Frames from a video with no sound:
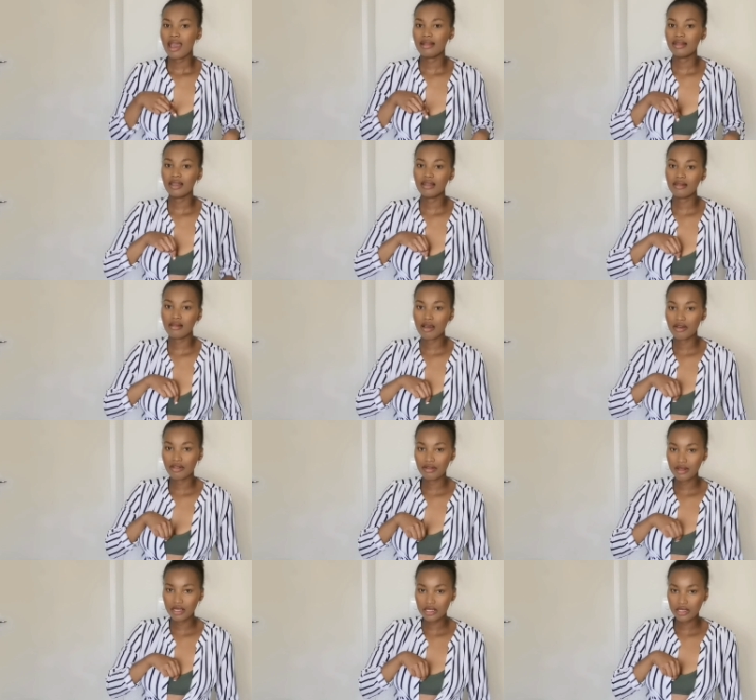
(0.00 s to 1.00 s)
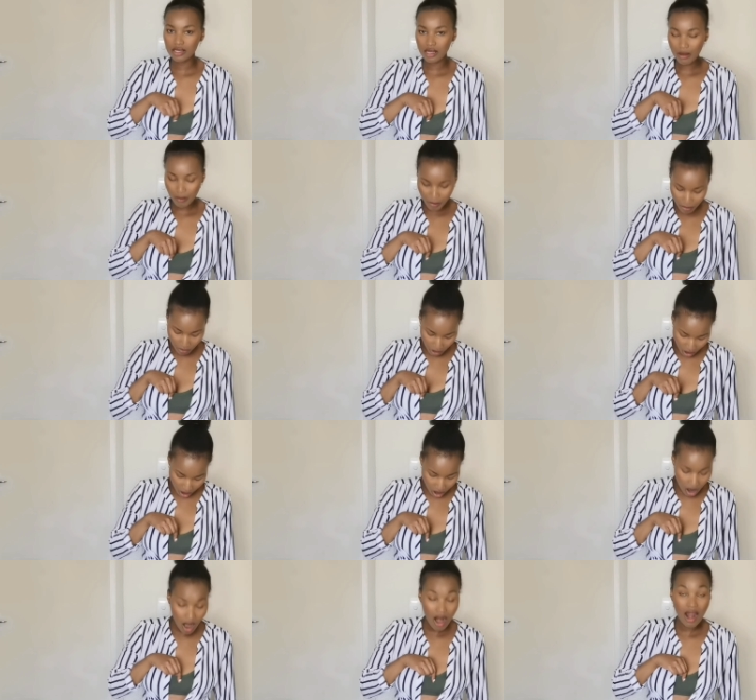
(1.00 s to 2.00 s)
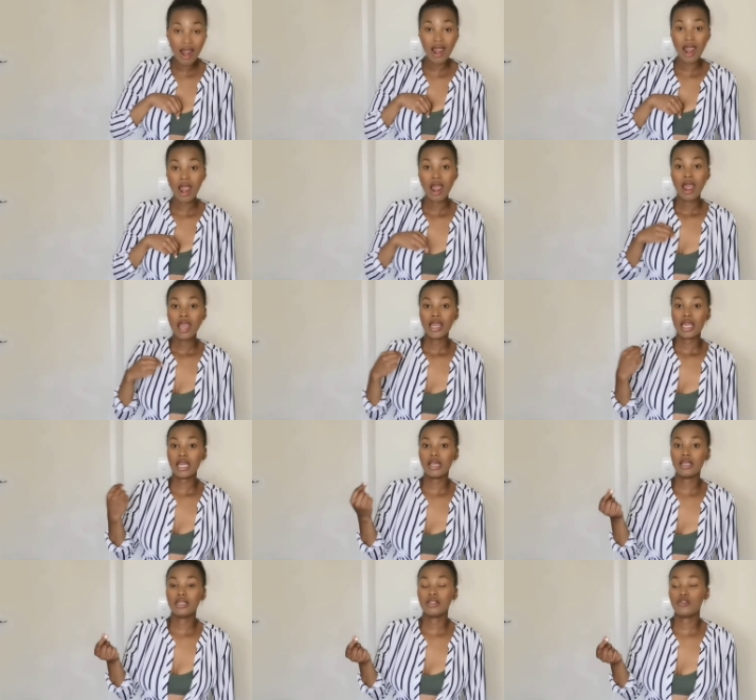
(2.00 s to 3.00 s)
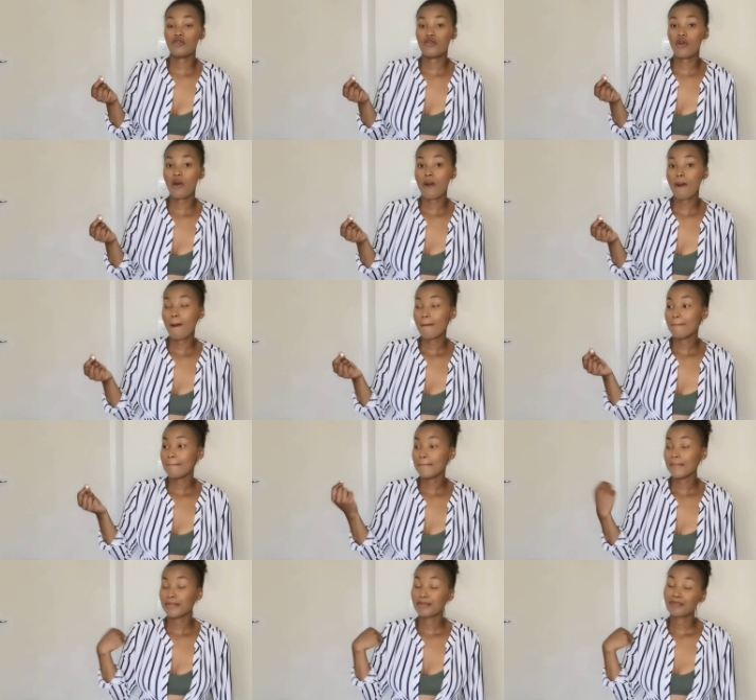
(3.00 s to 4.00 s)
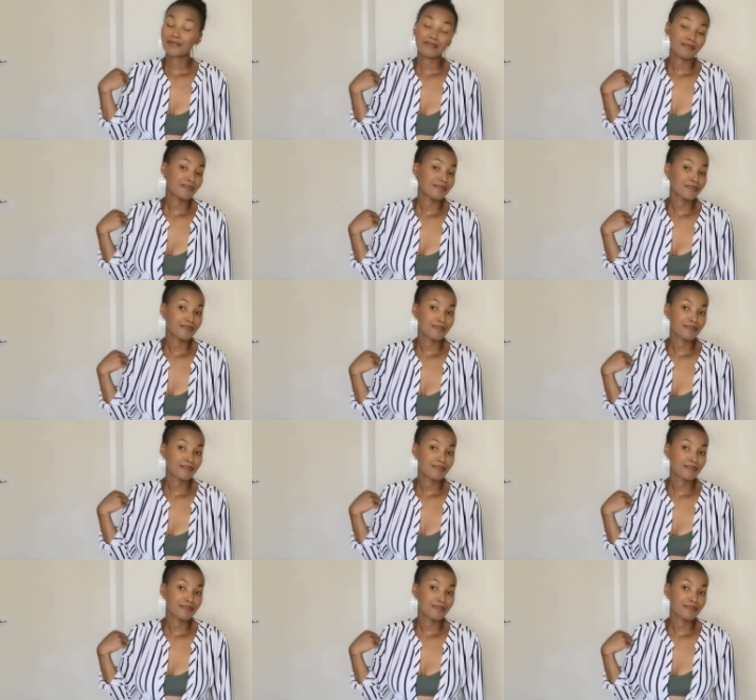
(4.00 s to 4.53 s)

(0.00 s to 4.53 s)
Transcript: And then this bra is from